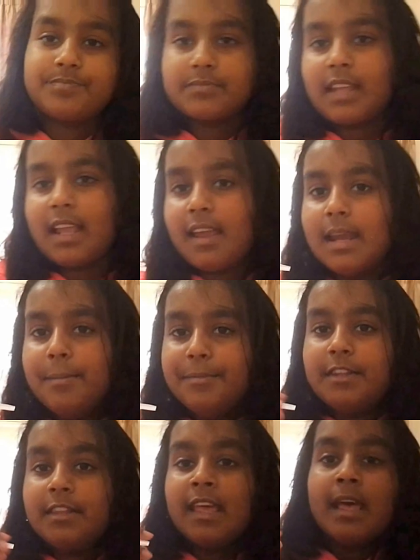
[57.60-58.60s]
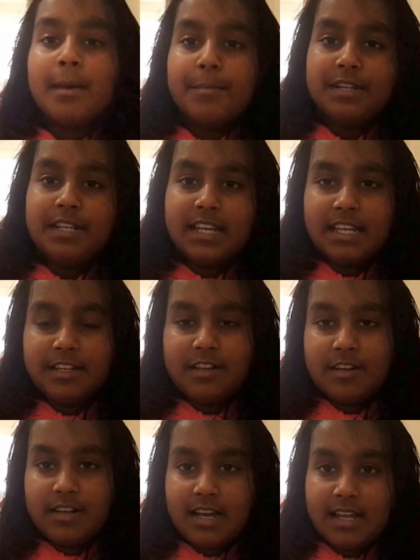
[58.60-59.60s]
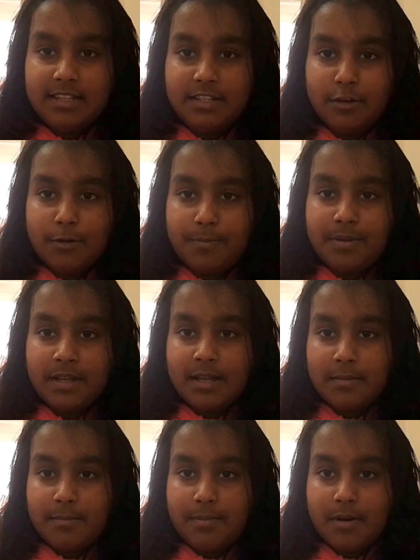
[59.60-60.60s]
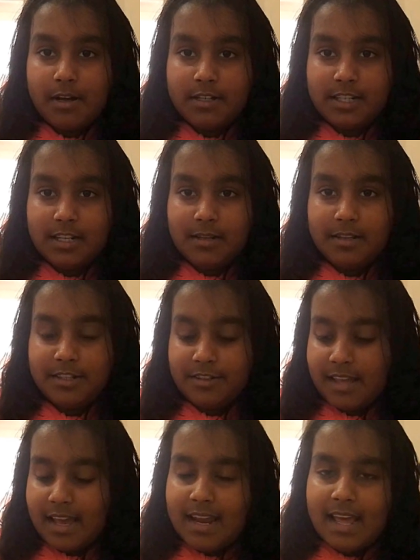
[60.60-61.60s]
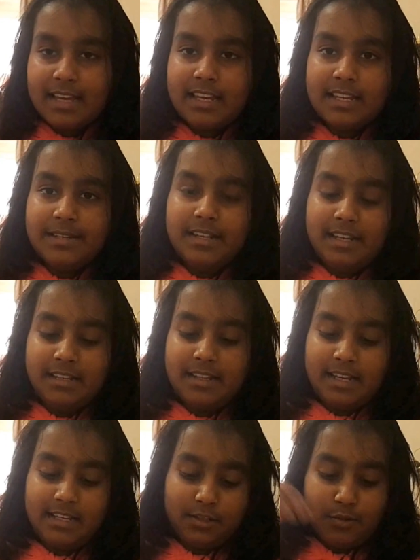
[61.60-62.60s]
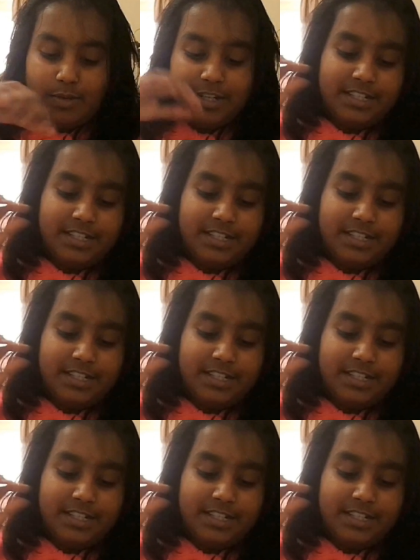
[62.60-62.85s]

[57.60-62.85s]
I'm just putting in a soap bottle so that I can squirt it.